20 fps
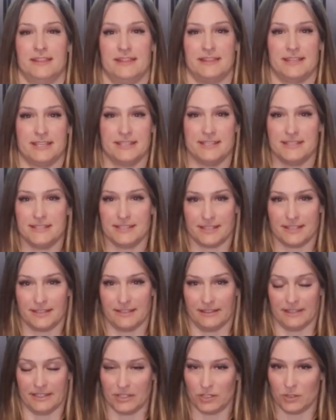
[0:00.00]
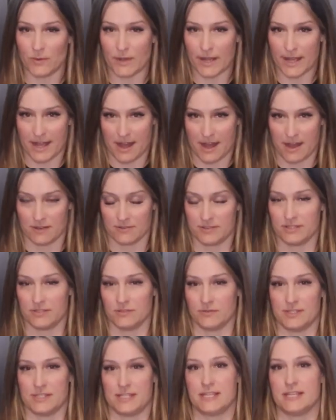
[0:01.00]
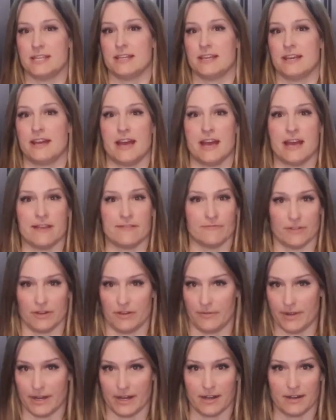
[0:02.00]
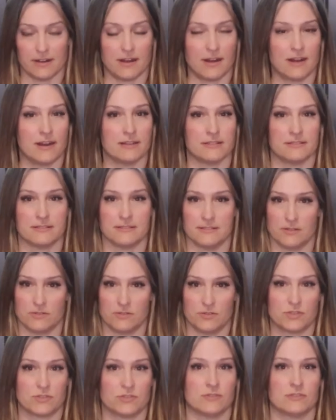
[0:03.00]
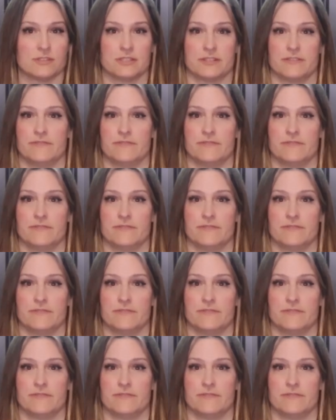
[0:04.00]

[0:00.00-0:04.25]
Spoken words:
This little white house you'll see everywhere on socials.